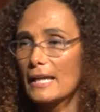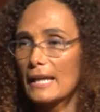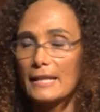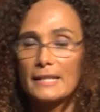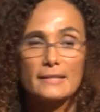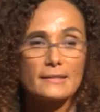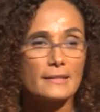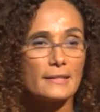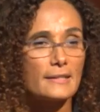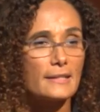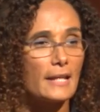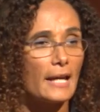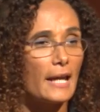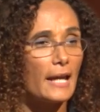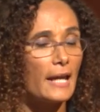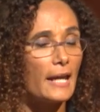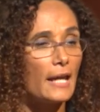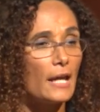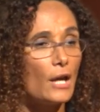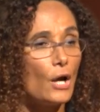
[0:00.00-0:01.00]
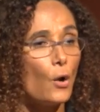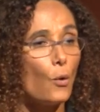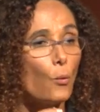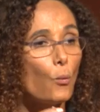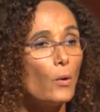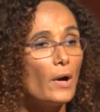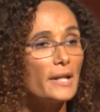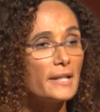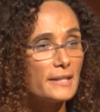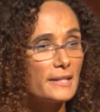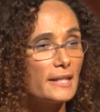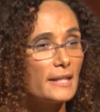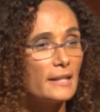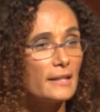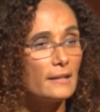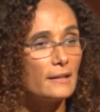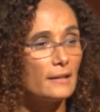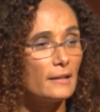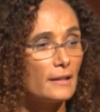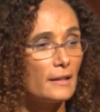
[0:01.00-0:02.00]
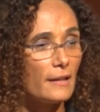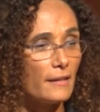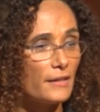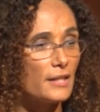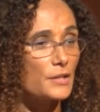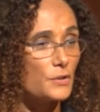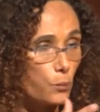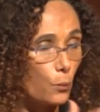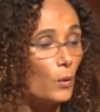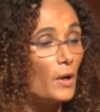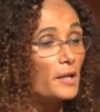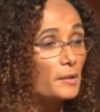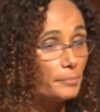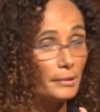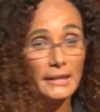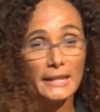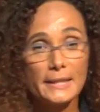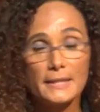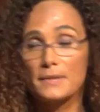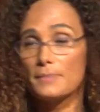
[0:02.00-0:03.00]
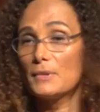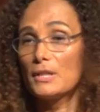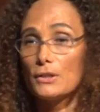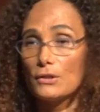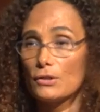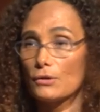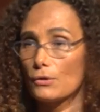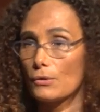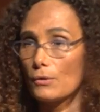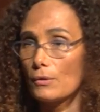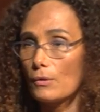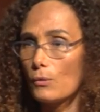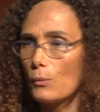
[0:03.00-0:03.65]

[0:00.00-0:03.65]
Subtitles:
That is to say, what did this one policeman do?